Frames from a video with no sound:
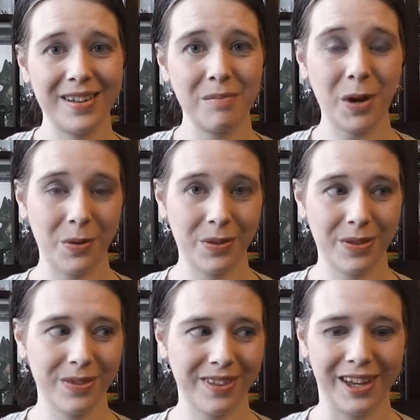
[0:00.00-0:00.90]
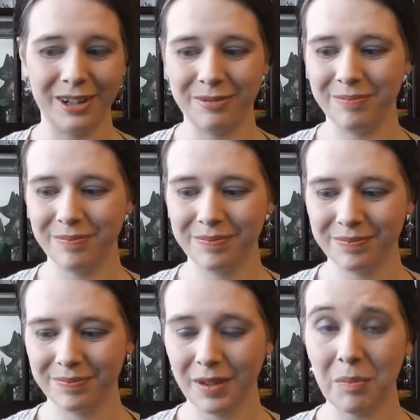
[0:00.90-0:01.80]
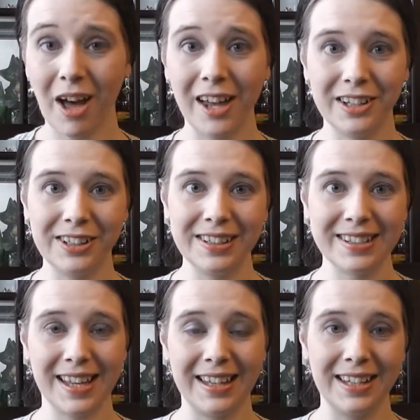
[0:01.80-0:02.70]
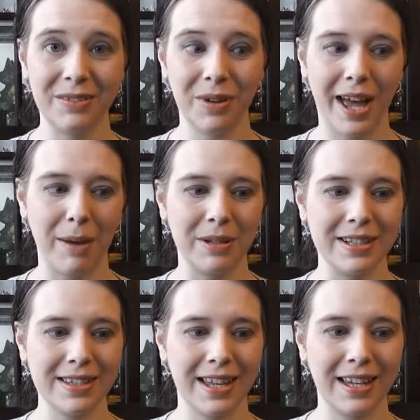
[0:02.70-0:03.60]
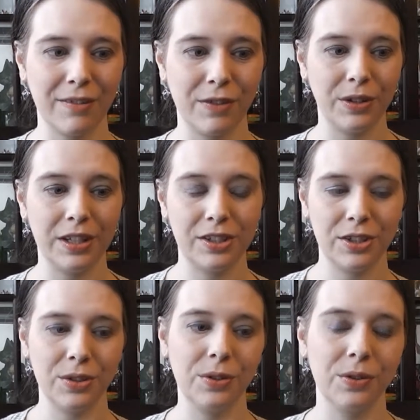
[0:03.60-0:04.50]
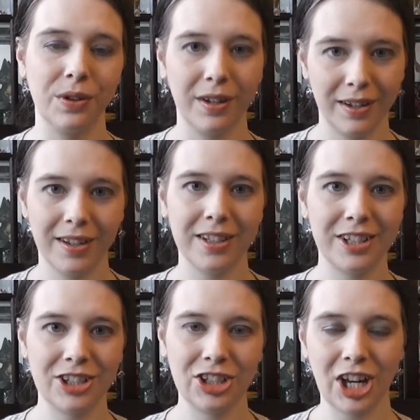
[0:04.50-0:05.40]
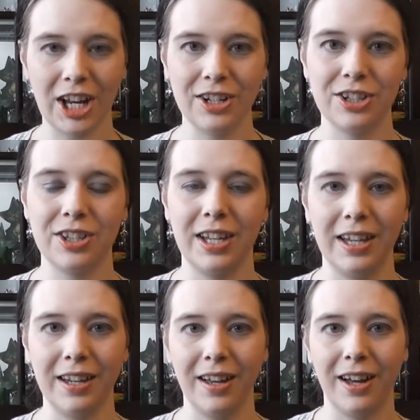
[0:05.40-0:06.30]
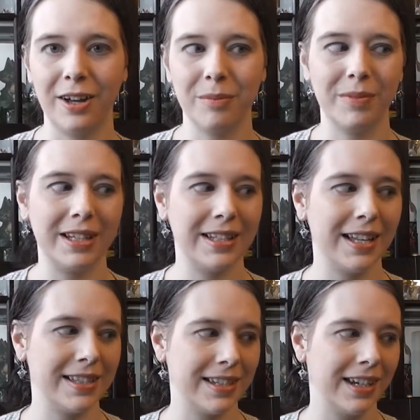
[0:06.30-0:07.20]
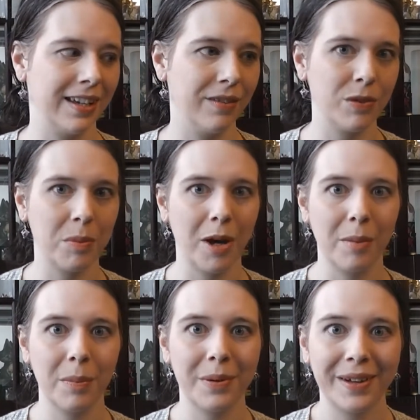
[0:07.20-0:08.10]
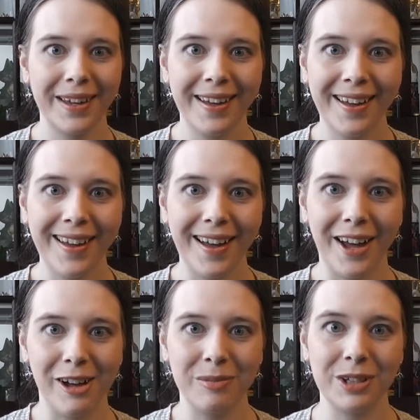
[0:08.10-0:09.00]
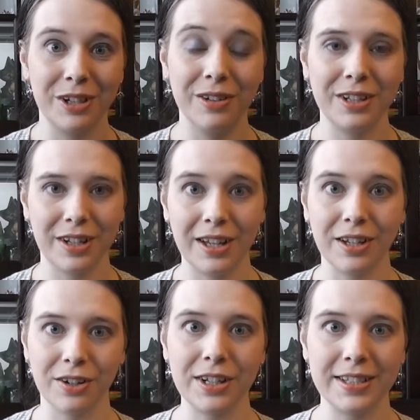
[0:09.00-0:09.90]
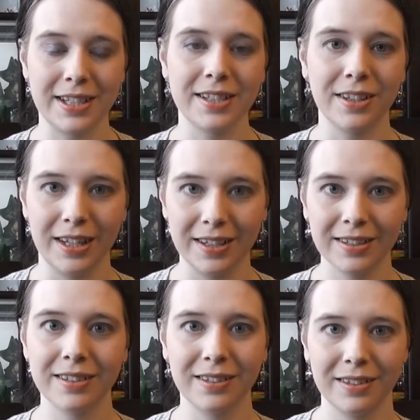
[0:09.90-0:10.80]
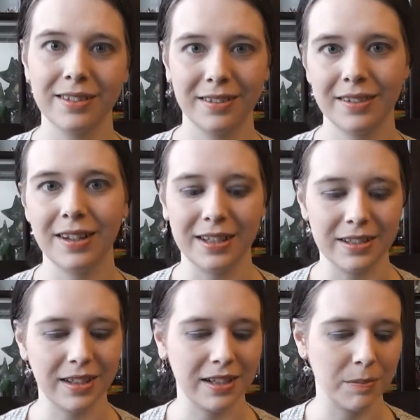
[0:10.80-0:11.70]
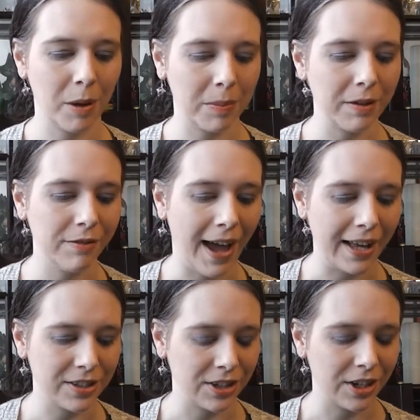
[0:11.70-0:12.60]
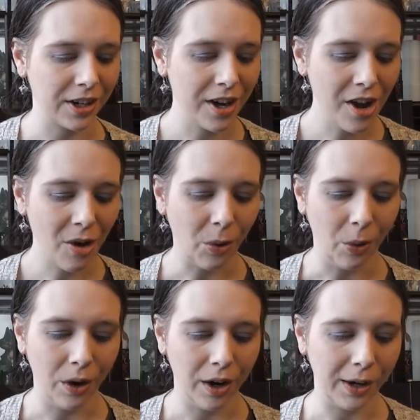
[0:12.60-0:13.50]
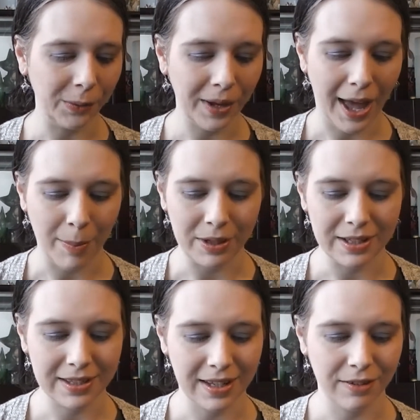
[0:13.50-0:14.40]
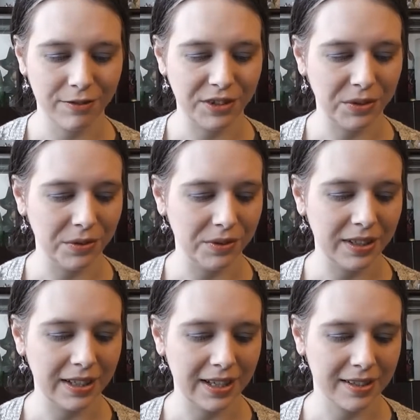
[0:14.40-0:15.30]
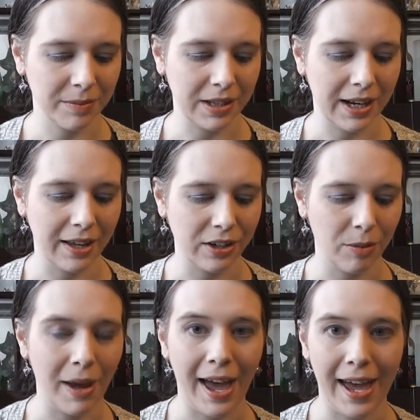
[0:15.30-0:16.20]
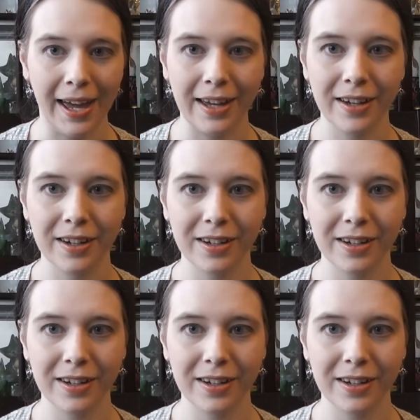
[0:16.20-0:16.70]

both bottles, and then what happens, like you need to change the intensity of the pump, you know, increase it so that it's pumping faster. Or what happens if you need to get something out of your bag,